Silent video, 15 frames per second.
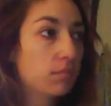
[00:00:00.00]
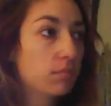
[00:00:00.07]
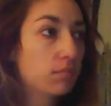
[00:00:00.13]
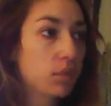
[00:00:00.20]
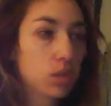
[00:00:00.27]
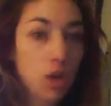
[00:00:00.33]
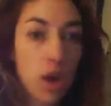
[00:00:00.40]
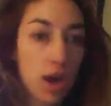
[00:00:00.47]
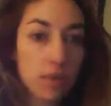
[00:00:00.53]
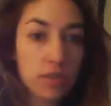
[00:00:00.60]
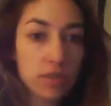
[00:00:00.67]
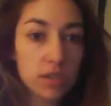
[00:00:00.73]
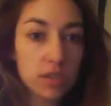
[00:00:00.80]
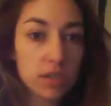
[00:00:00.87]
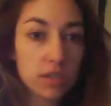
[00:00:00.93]
So I
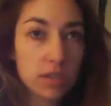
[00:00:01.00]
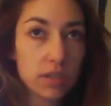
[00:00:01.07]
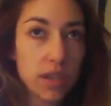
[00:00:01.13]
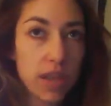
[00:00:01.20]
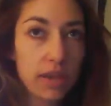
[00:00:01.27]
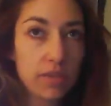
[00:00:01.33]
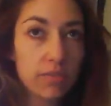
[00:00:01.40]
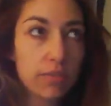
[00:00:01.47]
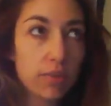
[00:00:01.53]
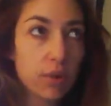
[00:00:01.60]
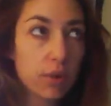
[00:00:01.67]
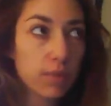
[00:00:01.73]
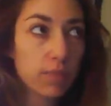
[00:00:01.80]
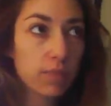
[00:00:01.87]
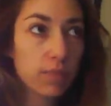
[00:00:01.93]
was like,
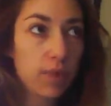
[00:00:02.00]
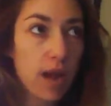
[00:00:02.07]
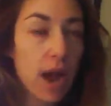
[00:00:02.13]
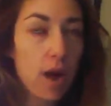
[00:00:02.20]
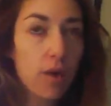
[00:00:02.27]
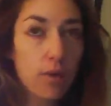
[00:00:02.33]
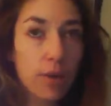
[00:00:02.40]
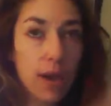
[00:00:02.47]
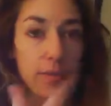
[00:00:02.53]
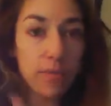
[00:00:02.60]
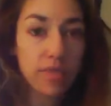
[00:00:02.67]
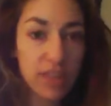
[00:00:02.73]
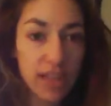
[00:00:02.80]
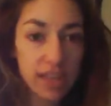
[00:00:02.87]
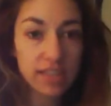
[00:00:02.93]
well, how,
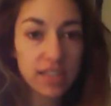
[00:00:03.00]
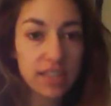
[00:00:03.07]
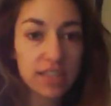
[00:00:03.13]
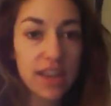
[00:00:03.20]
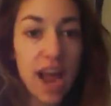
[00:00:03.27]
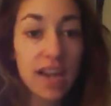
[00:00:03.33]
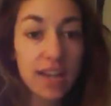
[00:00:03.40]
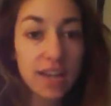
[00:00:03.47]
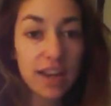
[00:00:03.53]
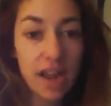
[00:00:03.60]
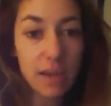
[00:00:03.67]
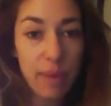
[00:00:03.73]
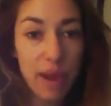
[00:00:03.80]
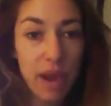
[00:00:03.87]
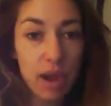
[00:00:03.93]
and is this
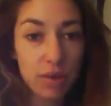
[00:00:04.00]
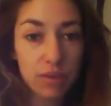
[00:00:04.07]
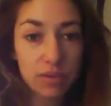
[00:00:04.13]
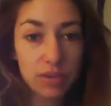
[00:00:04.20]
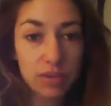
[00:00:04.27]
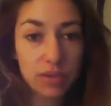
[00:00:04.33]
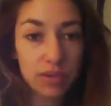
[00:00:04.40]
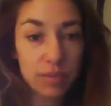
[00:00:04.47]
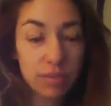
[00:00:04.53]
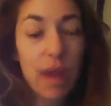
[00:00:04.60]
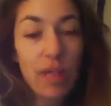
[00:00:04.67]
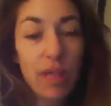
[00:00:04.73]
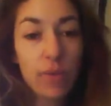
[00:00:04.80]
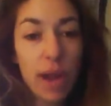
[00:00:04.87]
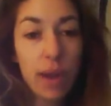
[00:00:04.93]
99 pound?
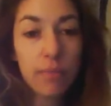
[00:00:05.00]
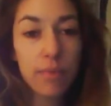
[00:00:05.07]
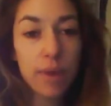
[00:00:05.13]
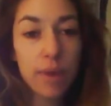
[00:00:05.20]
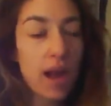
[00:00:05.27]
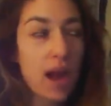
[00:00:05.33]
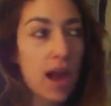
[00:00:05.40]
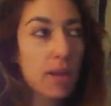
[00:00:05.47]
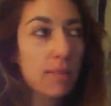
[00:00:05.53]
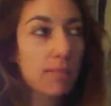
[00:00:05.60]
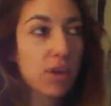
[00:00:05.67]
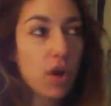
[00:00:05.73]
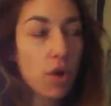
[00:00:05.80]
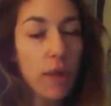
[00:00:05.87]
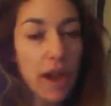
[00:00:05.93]
By the way, I'm
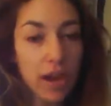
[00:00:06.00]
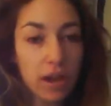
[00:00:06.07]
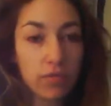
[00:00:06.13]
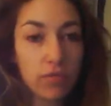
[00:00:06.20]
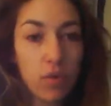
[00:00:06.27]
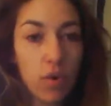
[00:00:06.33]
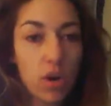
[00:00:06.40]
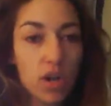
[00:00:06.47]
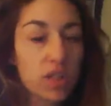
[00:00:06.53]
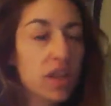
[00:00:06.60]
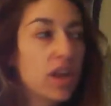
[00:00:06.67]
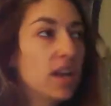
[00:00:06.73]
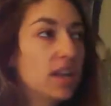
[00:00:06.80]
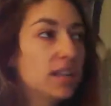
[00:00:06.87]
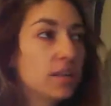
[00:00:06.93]
go back and forth.
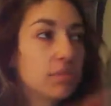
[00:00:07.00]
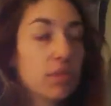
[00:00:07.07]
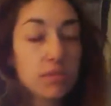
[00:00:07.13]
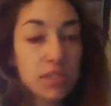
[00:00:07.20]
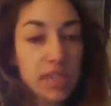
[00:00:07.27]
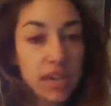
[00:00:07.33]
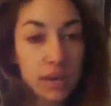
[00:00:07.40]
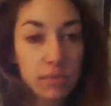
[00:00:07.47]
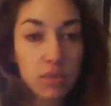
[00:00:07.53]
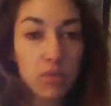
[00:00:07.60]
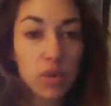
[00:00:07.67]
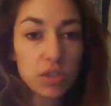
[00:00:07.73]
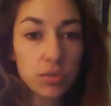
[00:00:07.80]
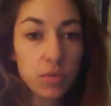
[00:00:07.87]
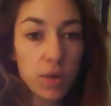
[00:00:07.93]
Sometimes I get up to
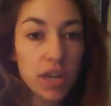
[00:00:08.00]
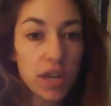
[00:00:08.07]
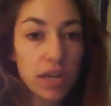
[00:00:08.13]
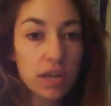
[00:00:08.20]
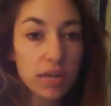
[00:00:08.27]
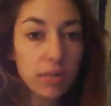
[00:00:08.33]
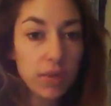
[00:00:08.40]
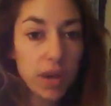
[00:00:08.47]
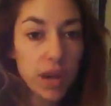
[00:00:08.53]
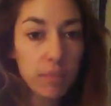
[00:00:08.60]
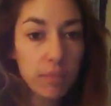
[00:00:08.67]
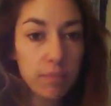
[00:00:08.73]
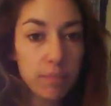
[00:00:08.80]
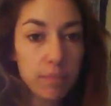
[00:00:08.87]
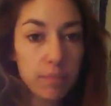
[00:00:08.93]
120 when
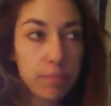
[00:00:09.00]
I'm